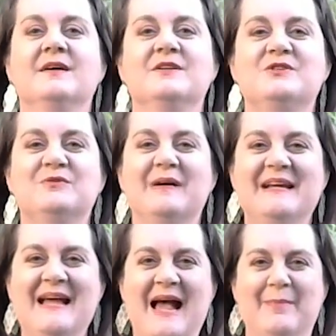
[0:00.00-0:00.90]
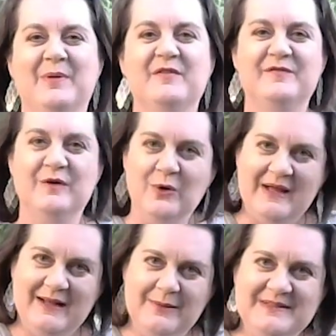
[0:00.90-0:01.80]
To recap, the 4
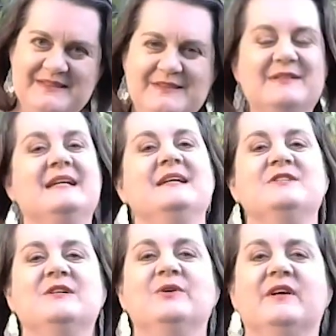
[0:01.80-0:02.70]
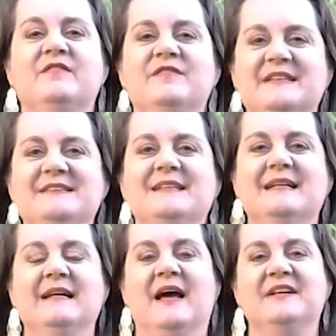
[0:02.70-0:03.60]
elements you need to look
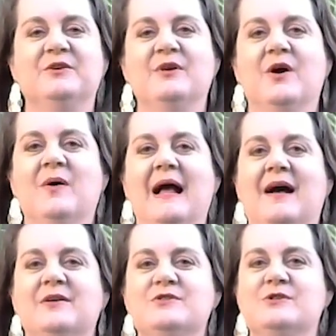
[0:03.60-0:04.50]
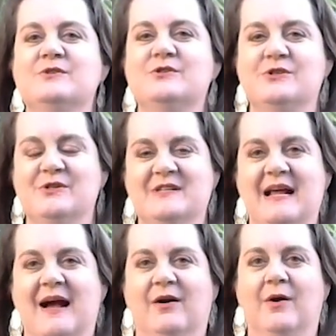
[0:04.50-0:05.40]
convincingly like you know how to shoot an
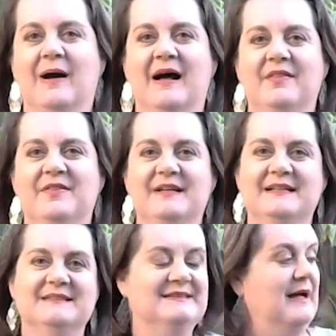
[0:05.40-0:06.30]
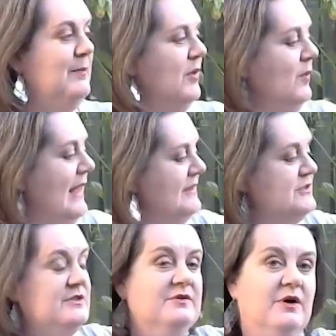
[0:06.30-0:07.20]
arrow are these. Number 1,
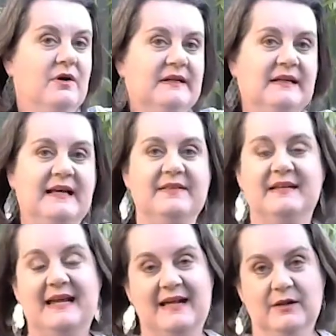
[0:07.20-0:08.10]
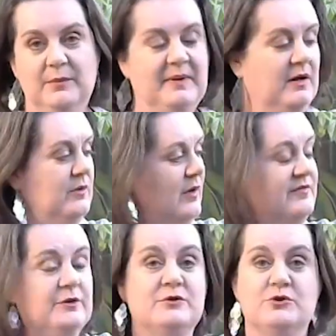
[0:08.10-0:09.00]
do not let the elbow
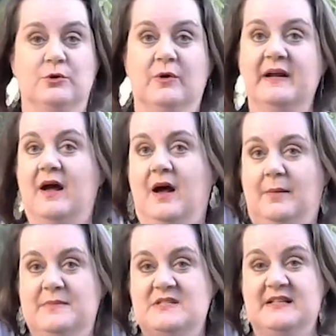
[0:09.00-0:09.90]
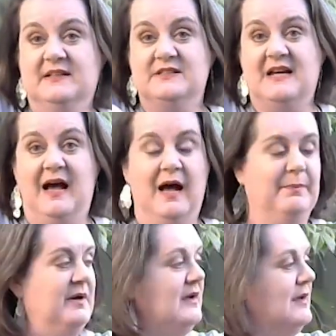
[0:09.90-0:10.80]
of your drawing arm tilt up.
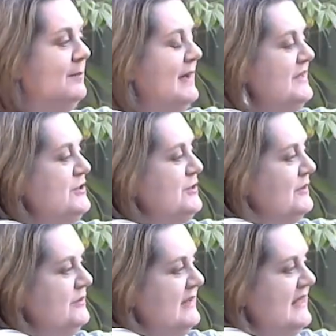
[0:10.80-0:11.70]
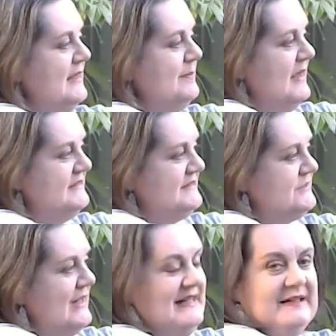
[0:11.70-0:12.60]
Make sure you keep a
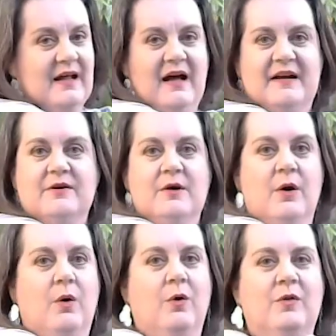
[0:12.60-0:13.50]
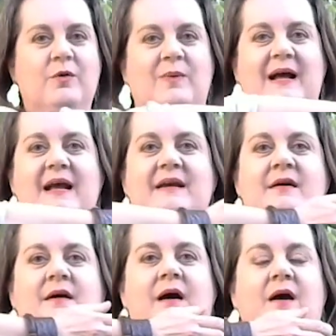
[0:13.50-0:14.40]
straight line all the way
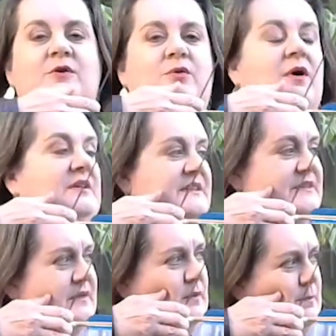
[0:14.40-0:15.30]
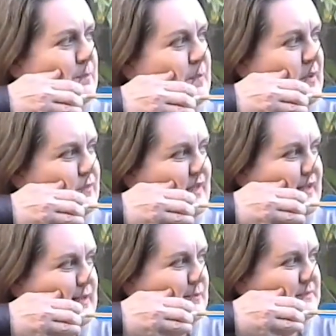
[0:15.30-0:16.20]
across both
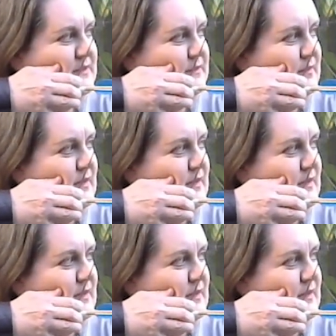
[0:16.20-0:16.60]
arms.